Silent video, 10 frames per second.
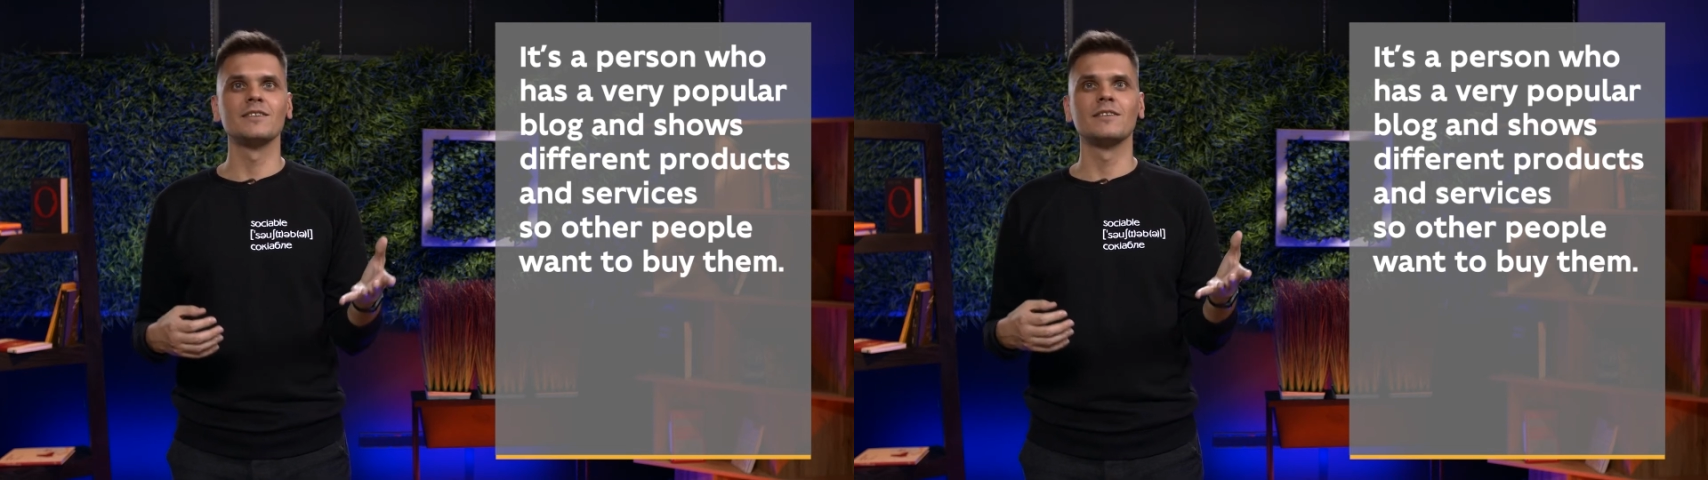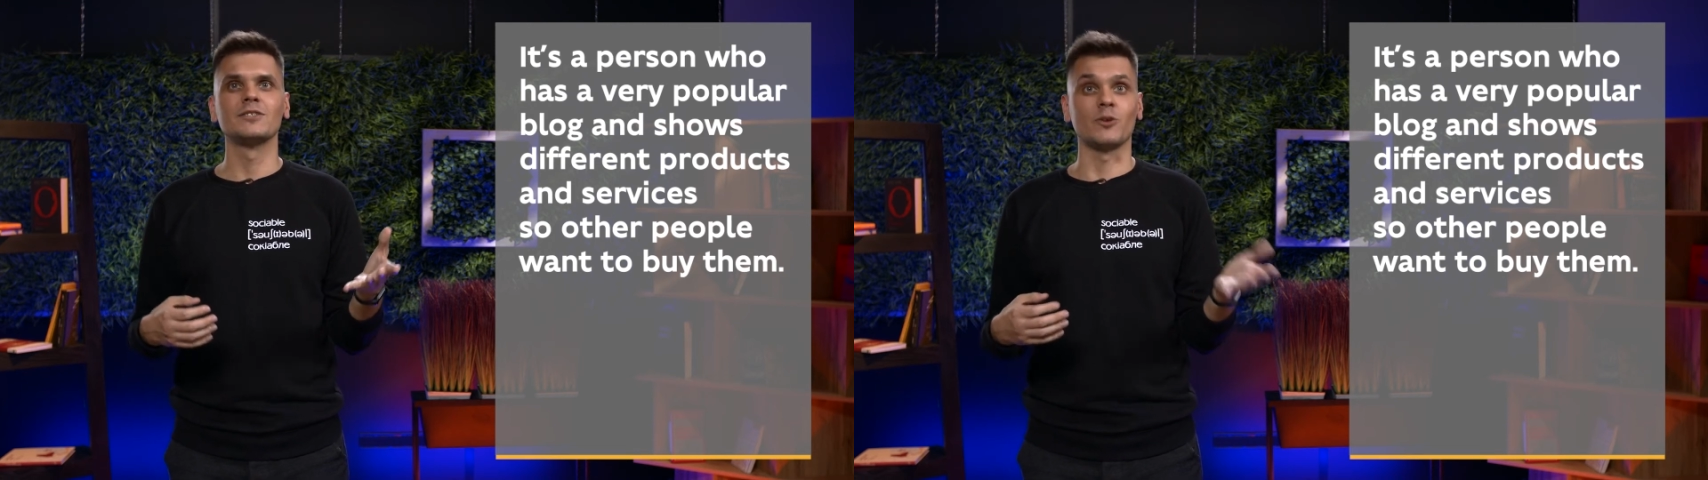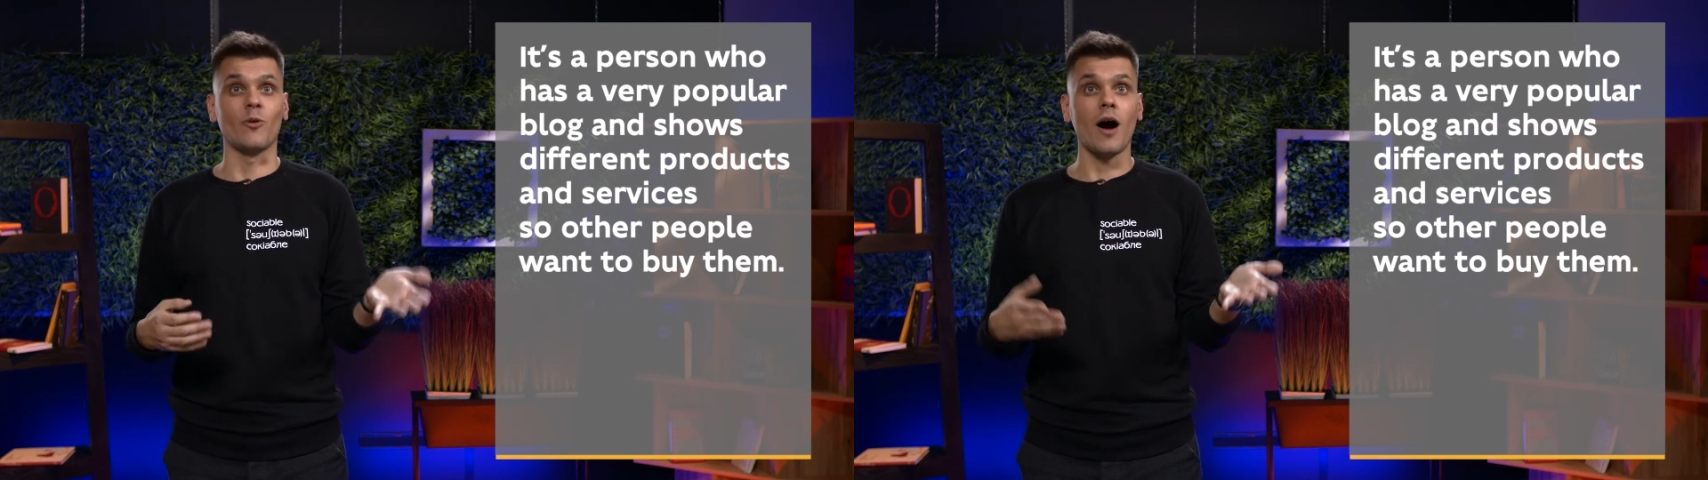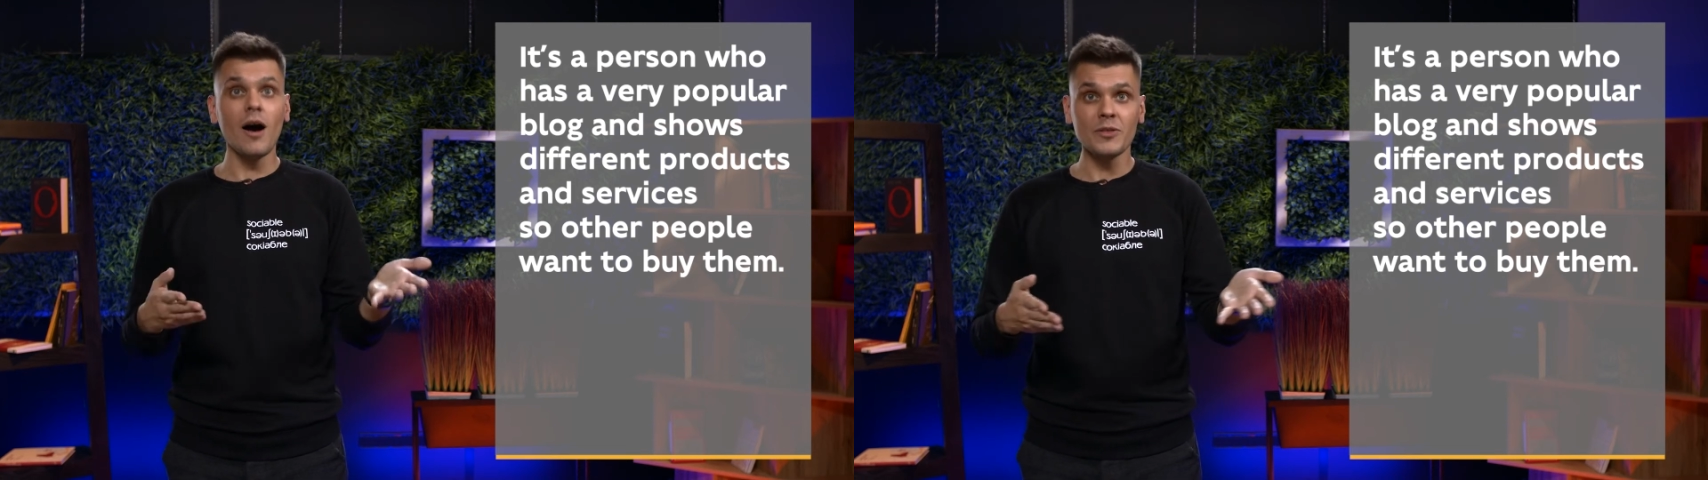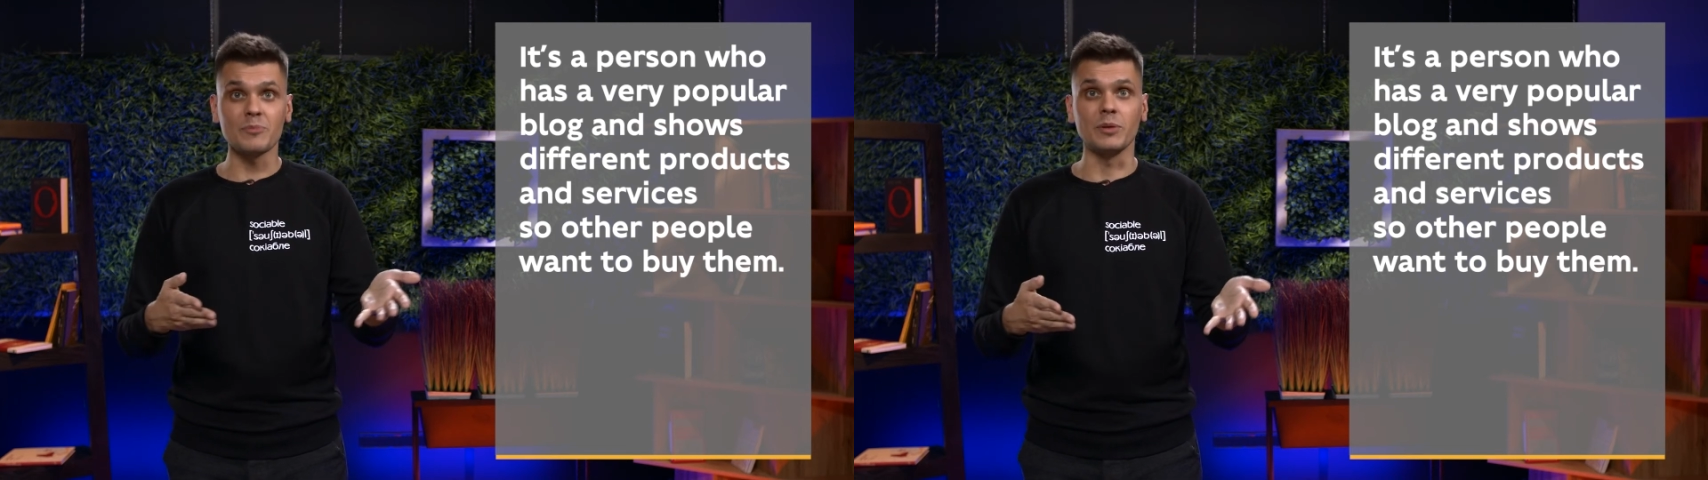so
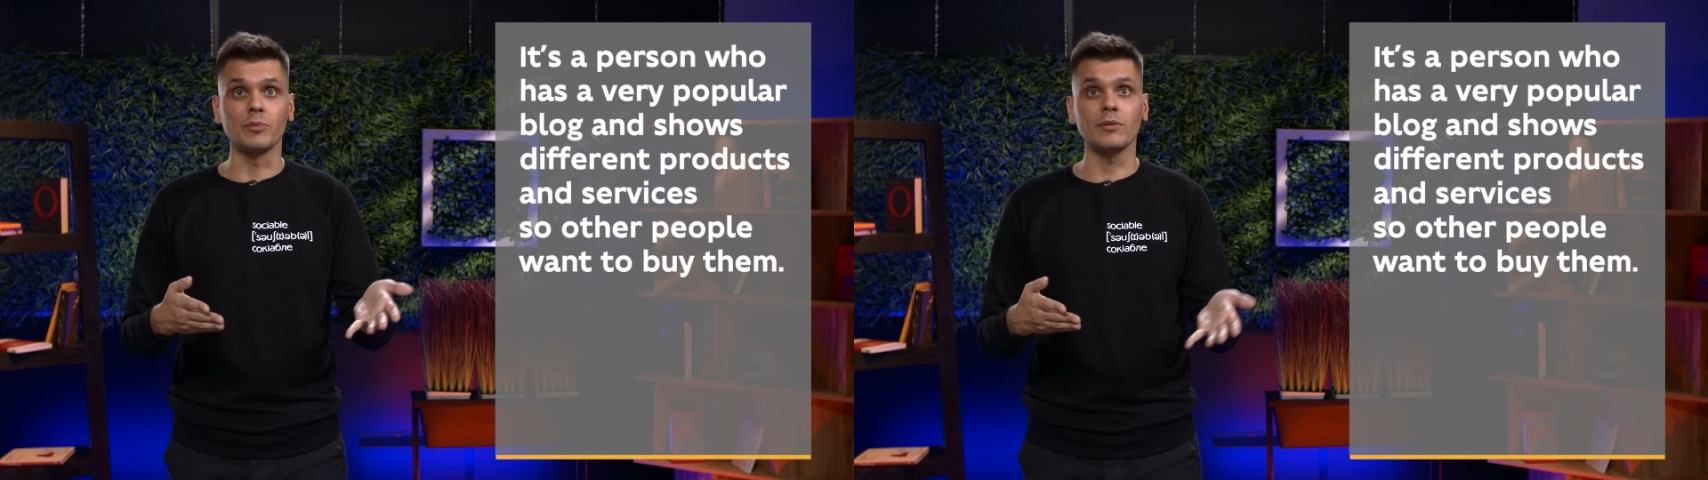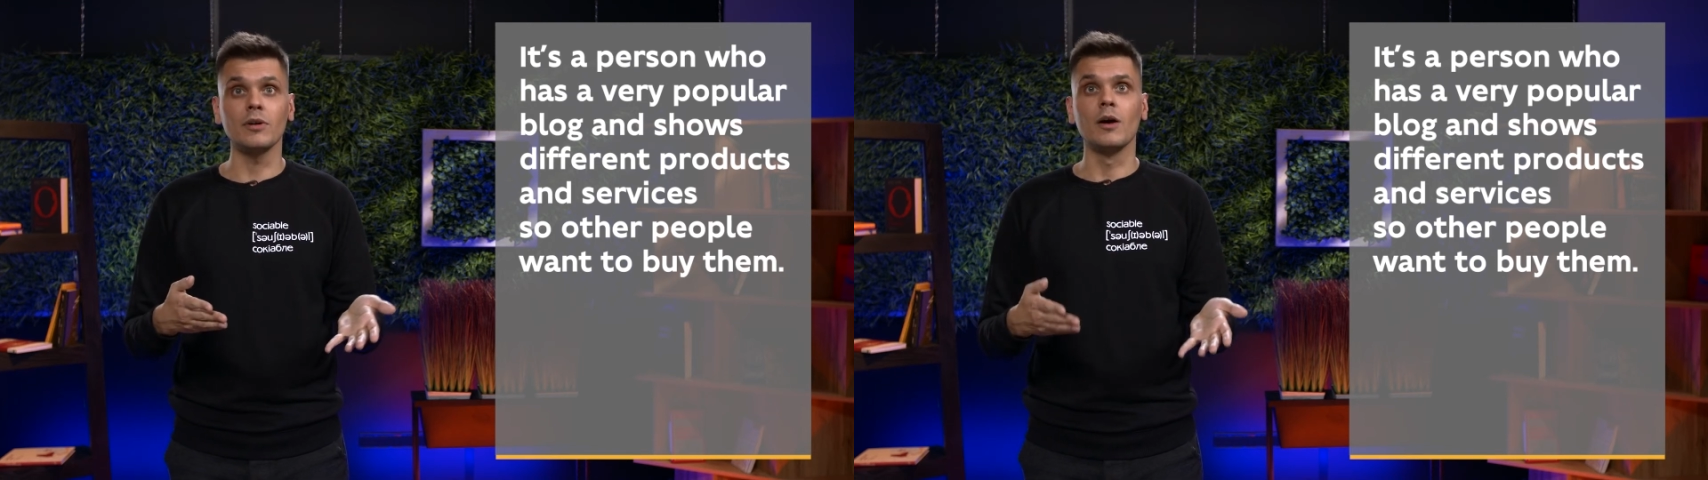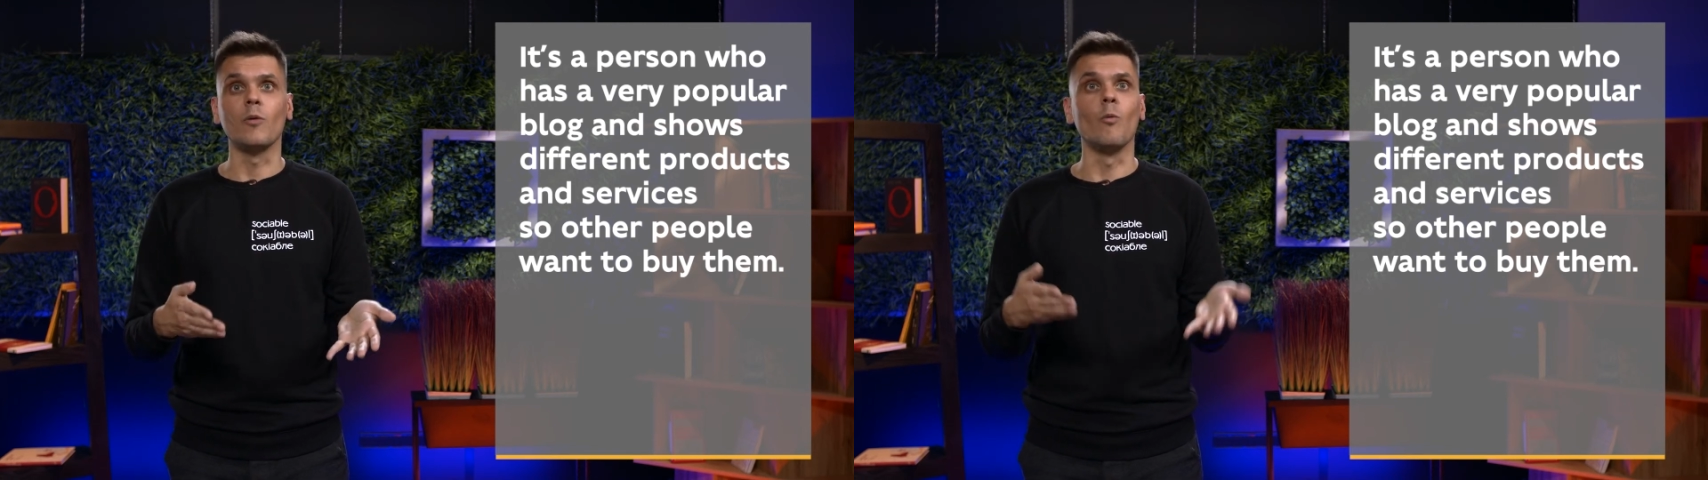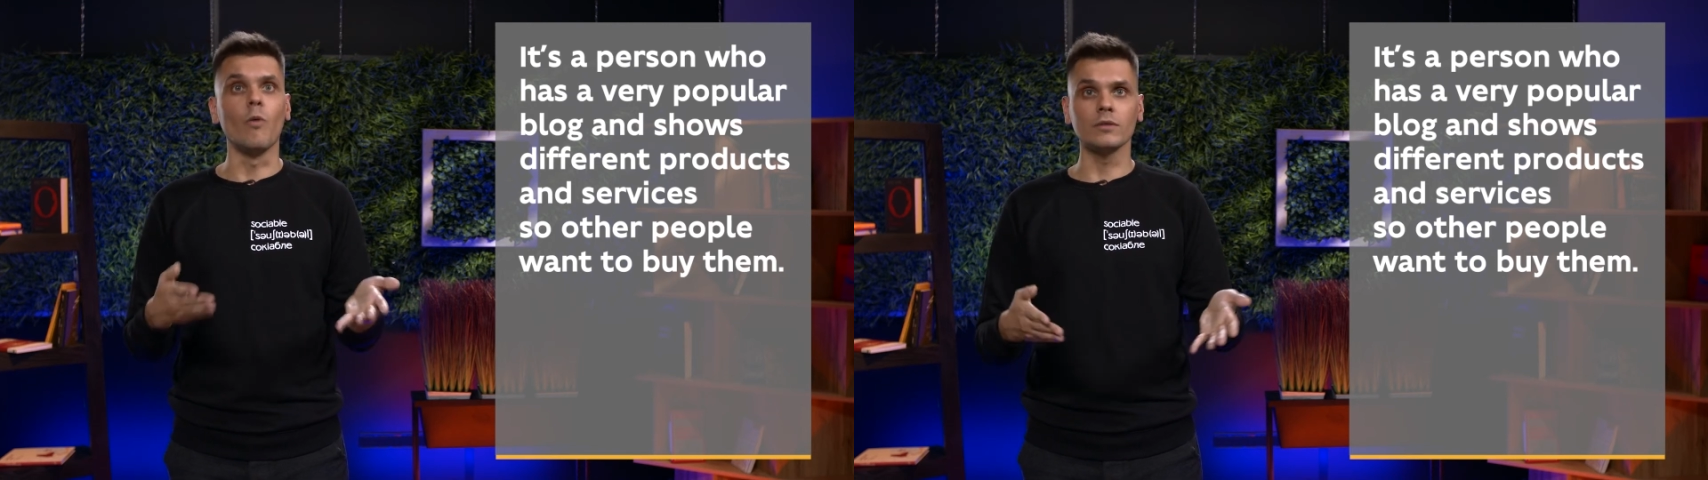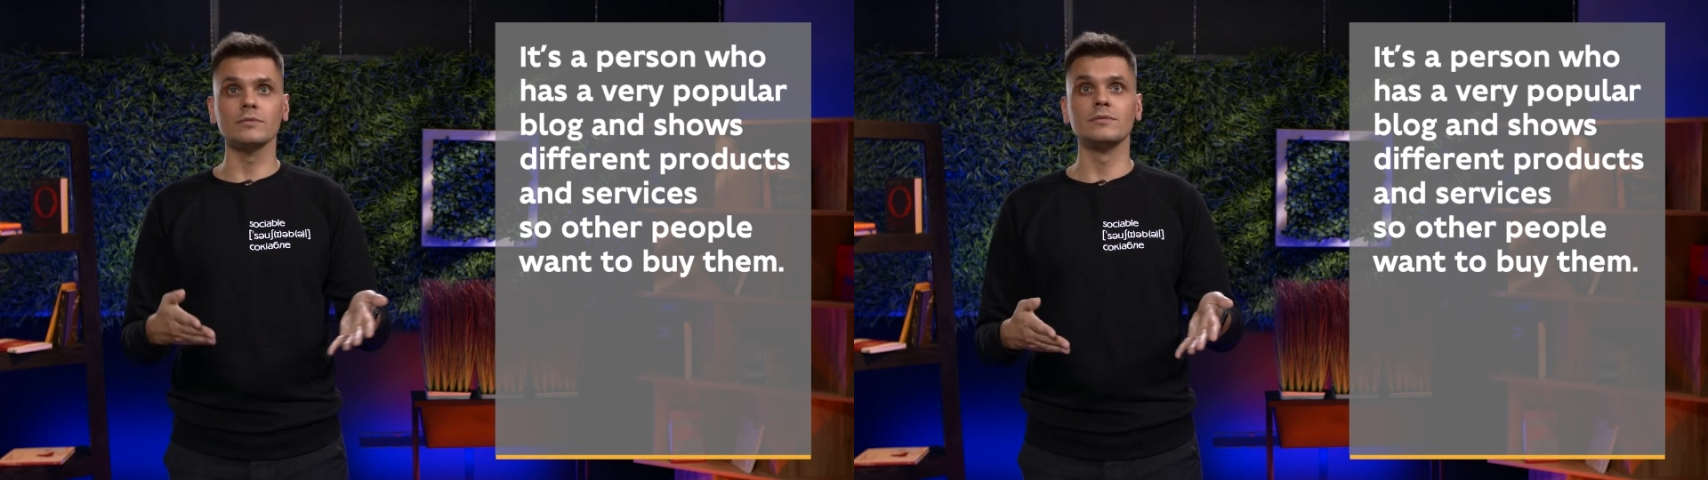other people
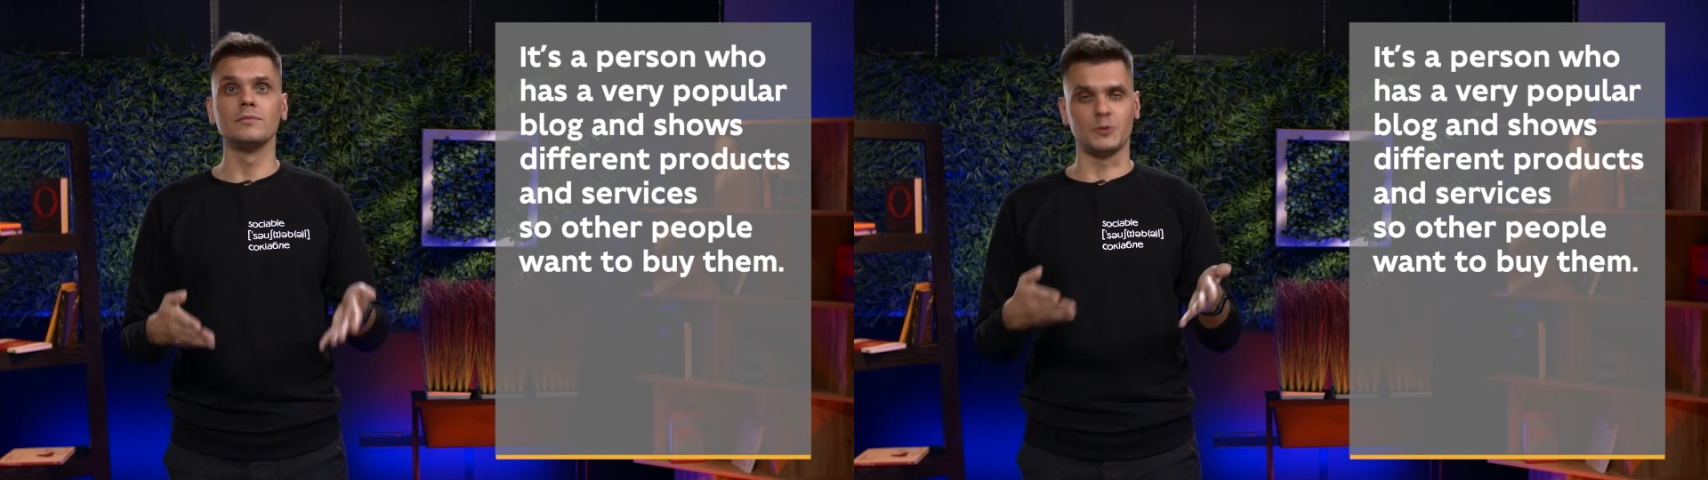want